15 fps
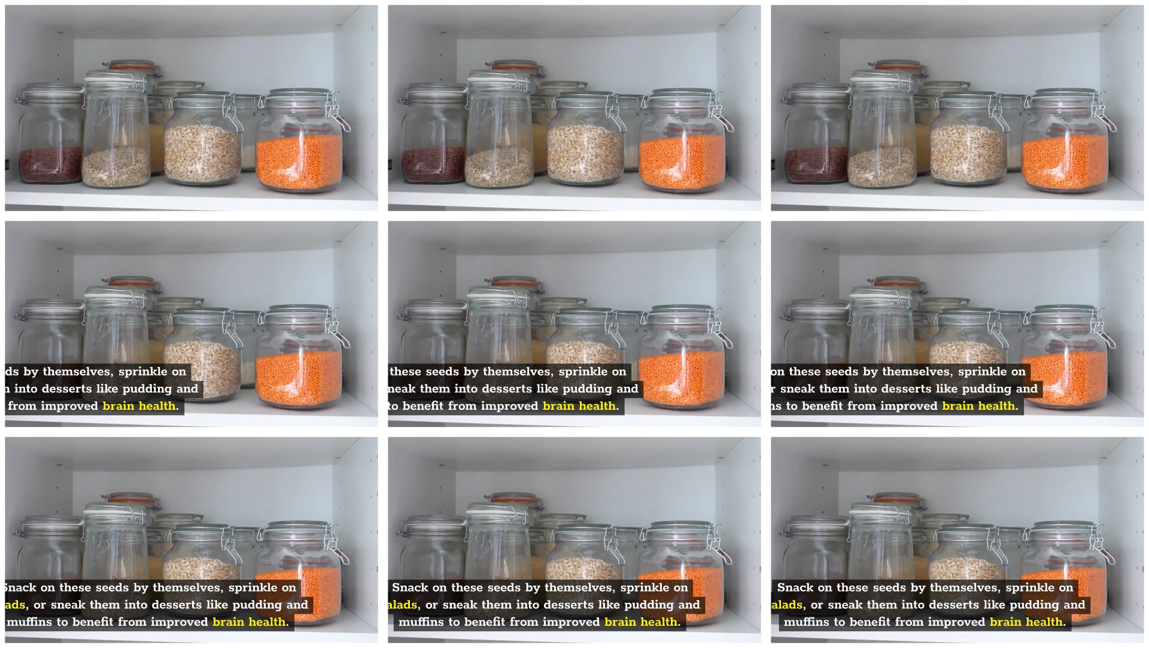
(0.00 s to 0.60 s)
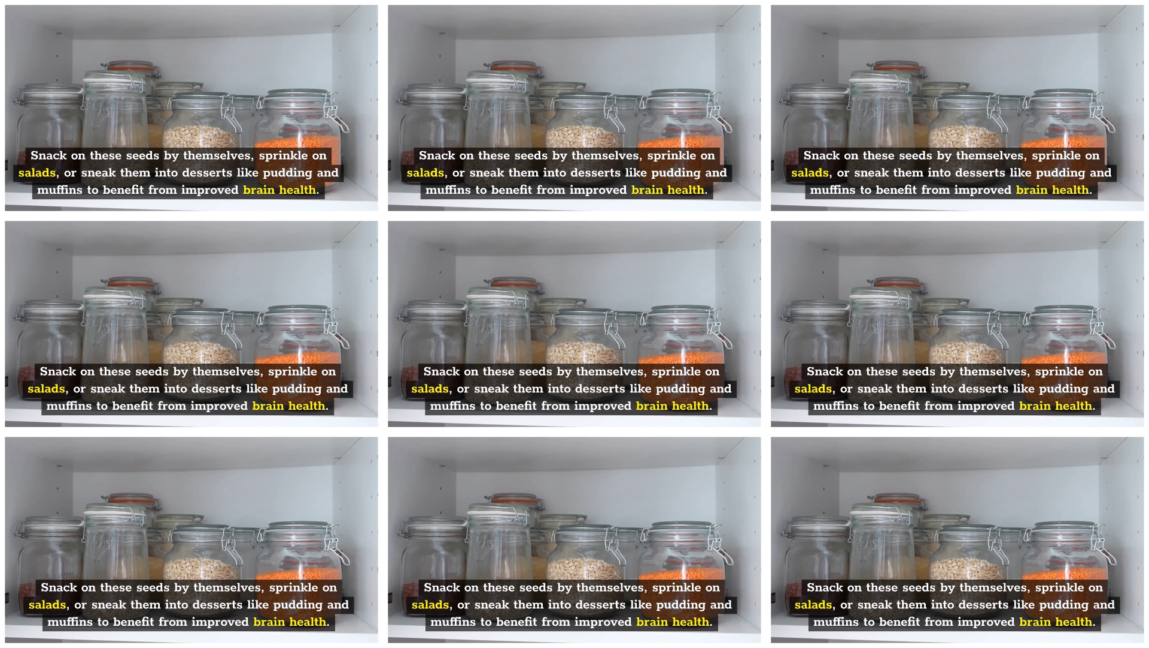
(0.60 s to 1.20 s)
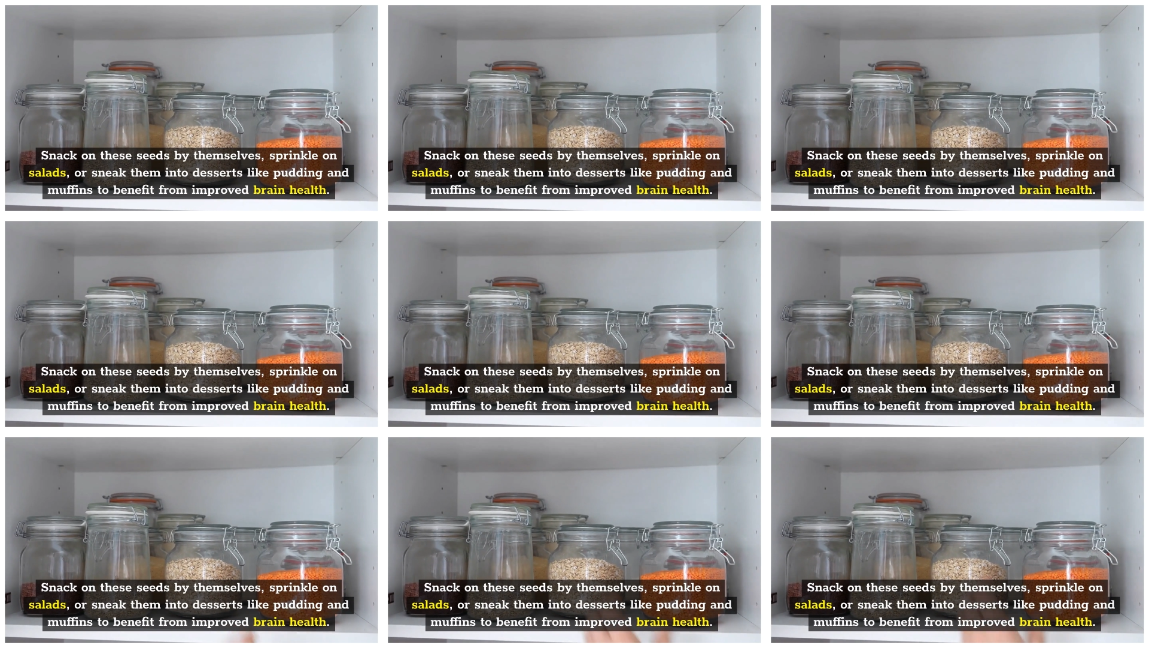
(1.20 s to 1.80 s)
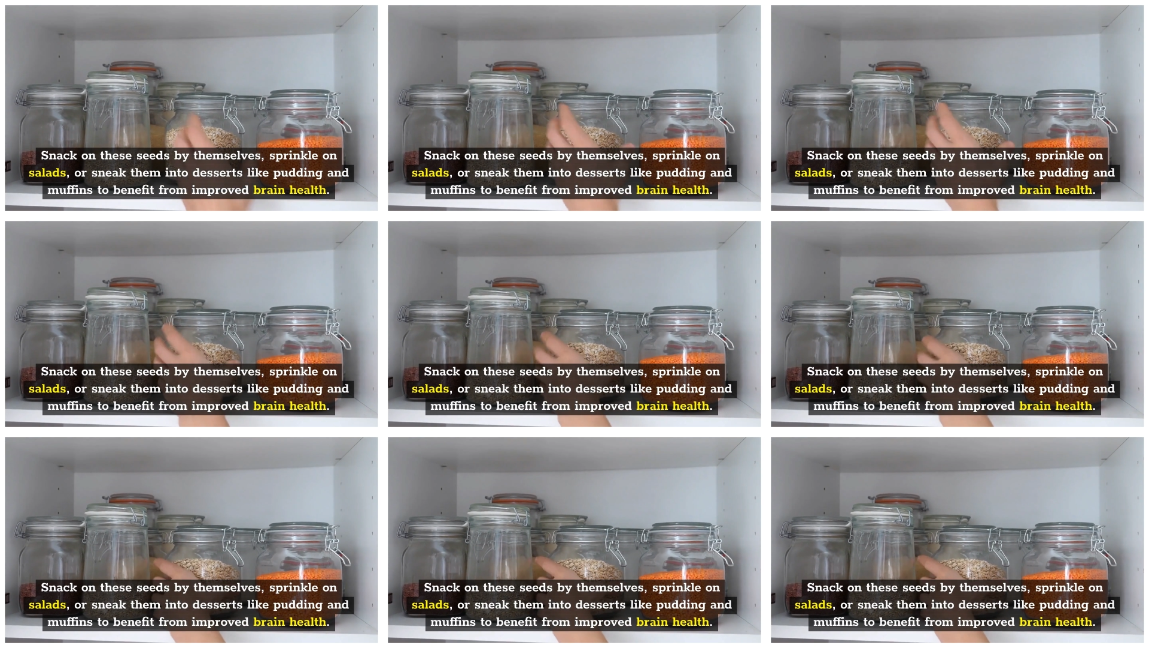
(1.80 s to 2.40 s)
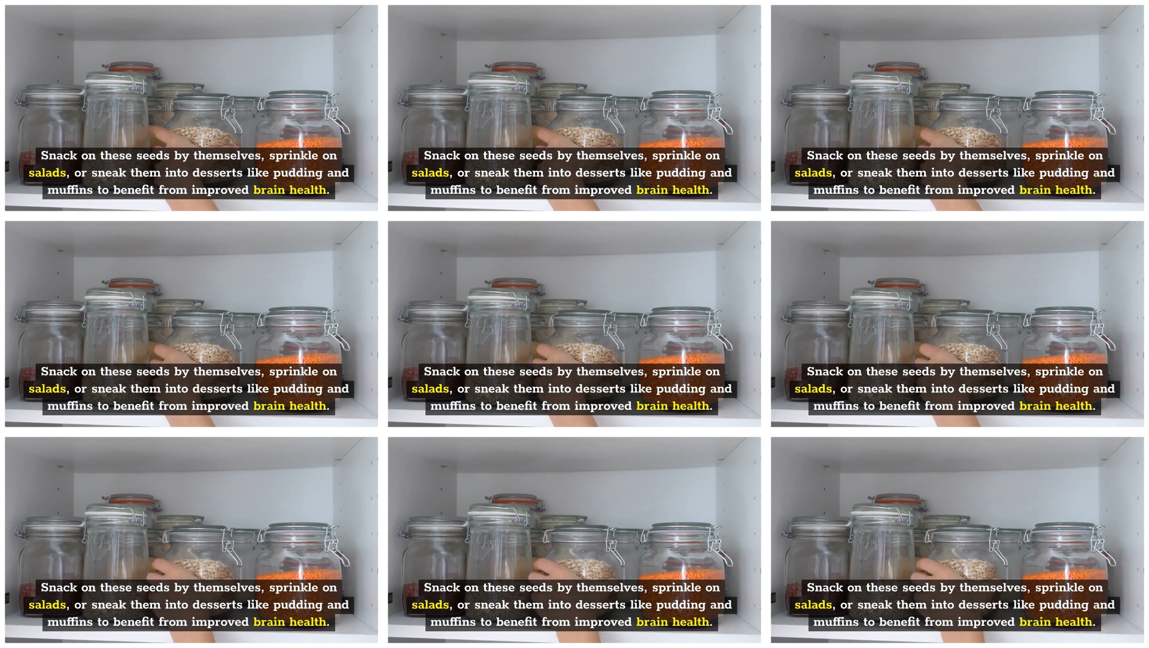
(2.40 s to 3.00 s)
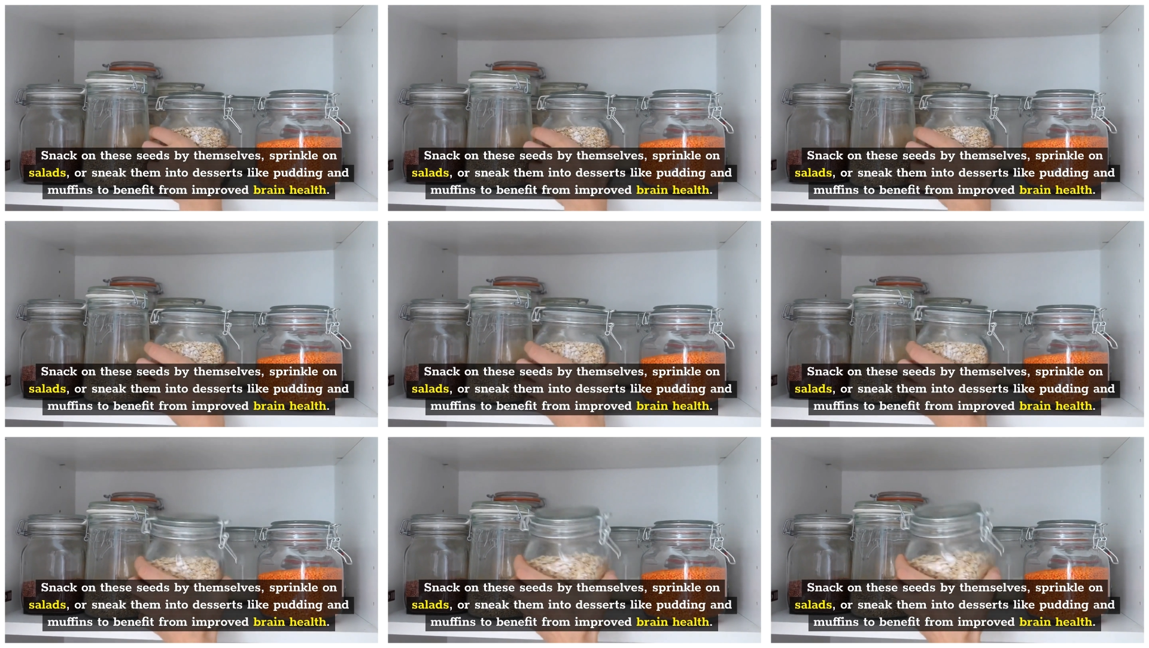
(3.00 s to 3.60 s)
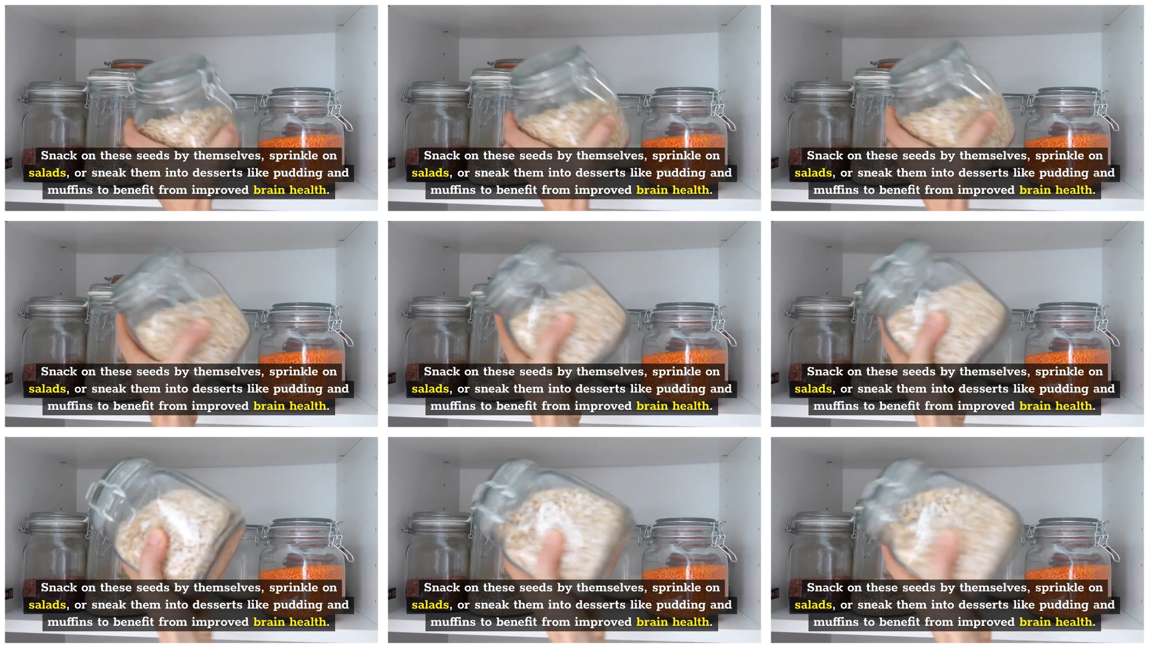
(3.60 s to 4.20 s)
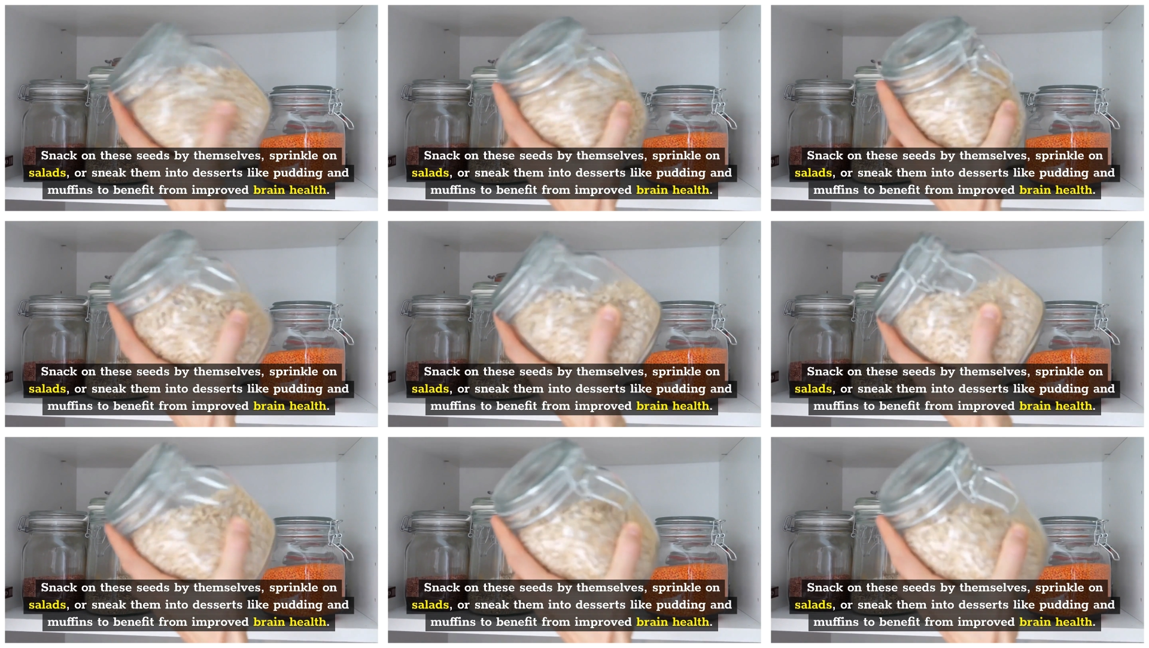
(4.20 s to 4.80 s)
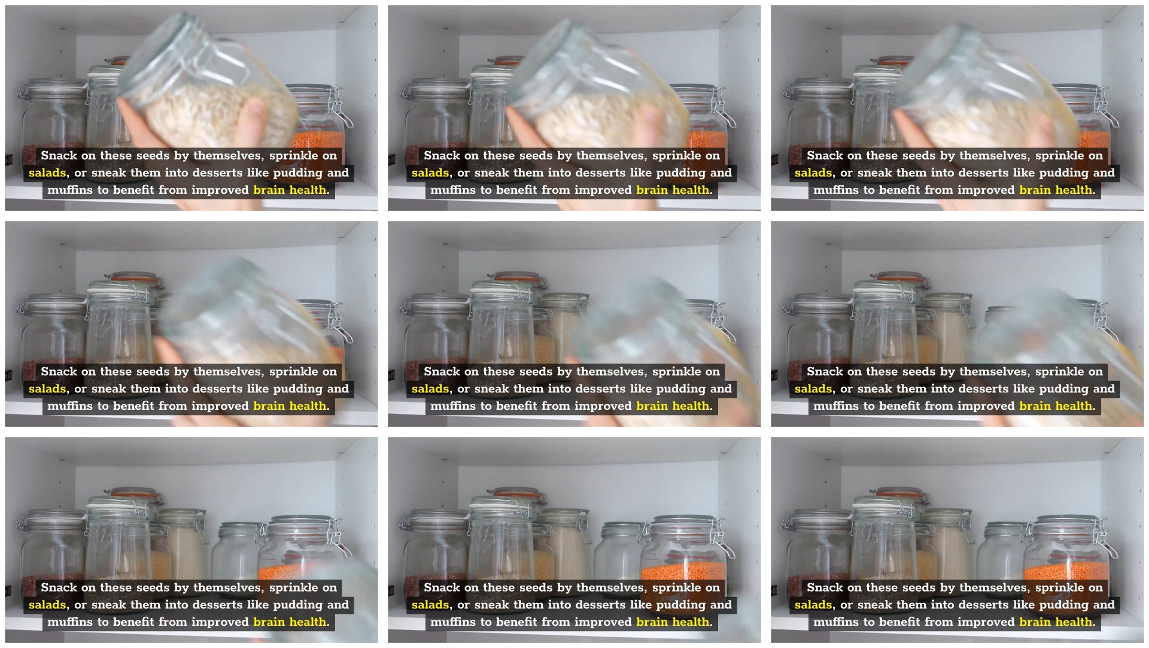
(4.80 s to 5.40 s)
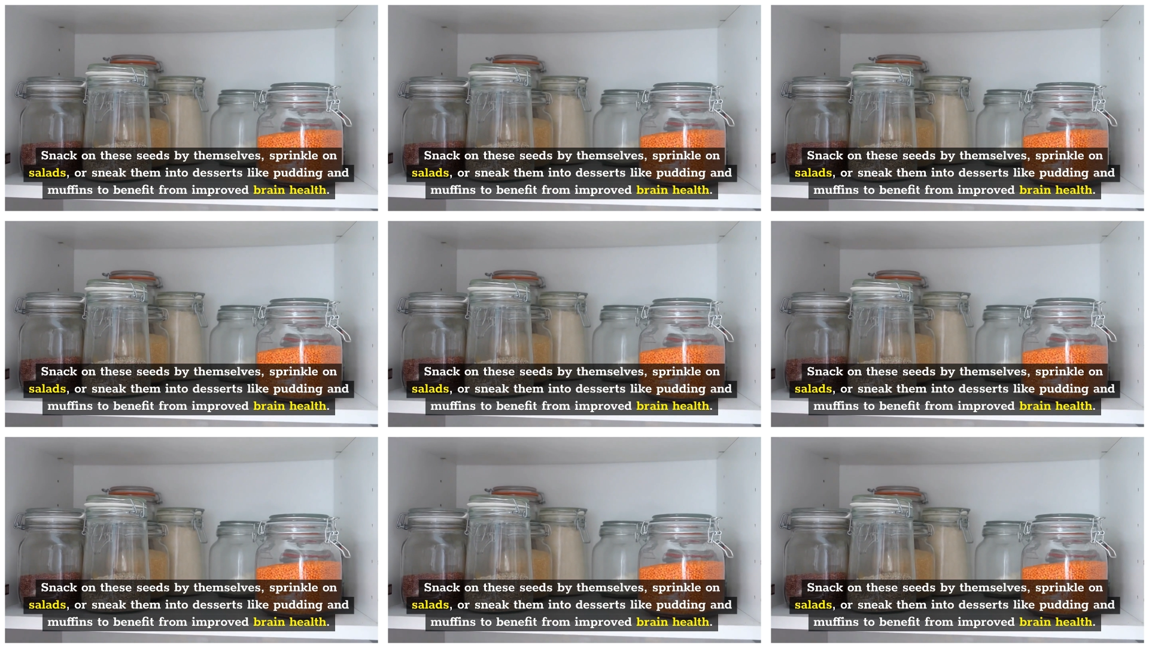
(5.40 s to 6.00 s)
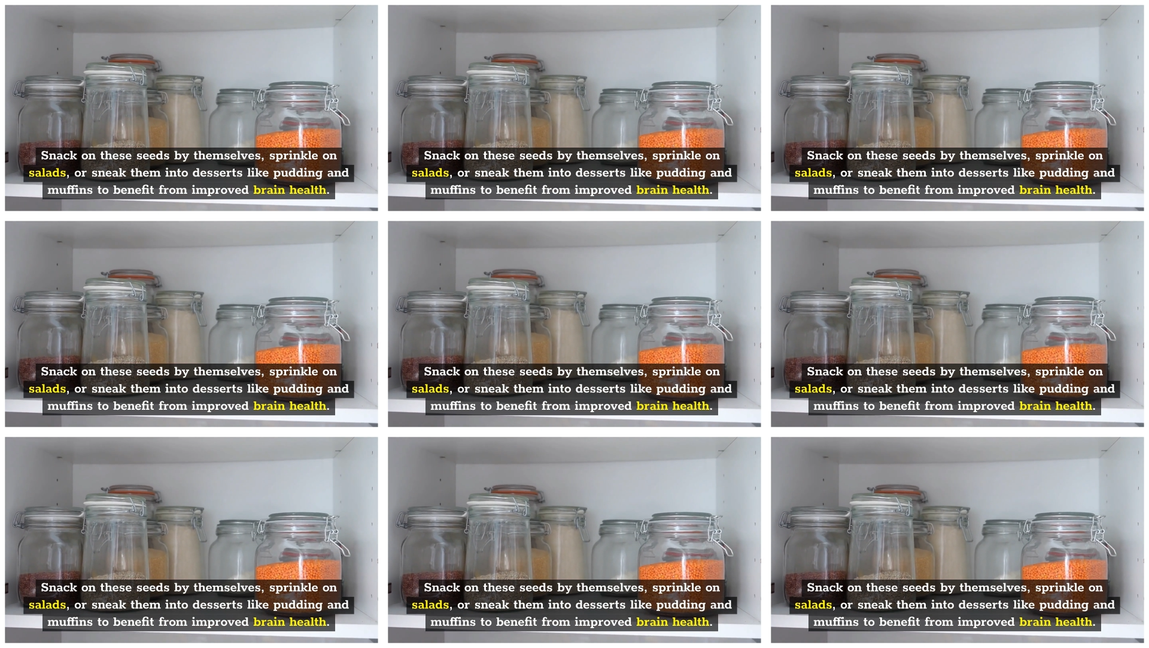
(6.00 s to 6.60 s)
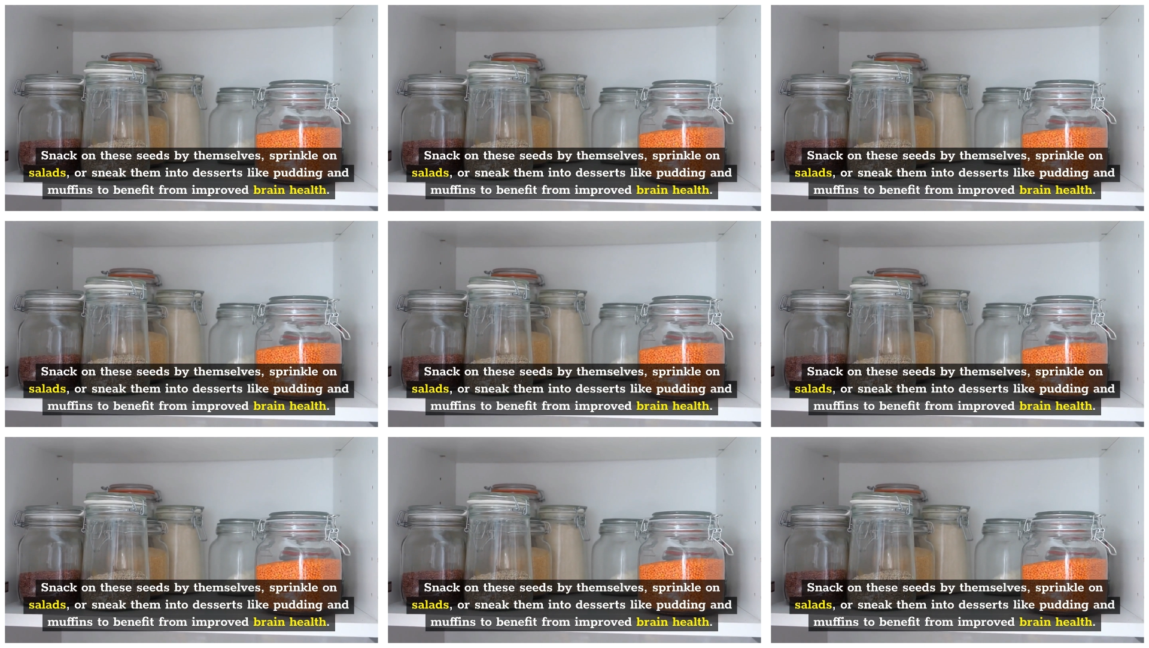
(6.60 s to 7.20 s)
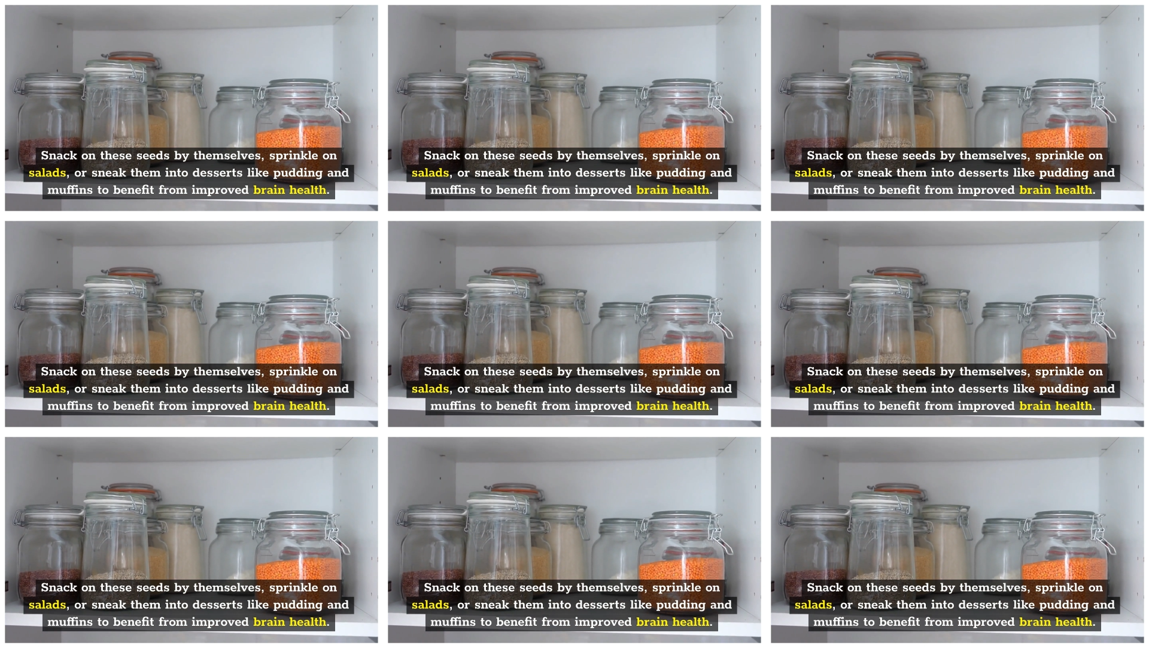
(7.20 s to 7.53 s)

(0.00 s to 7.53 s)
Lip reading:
No face is visible, so there are no lips to read.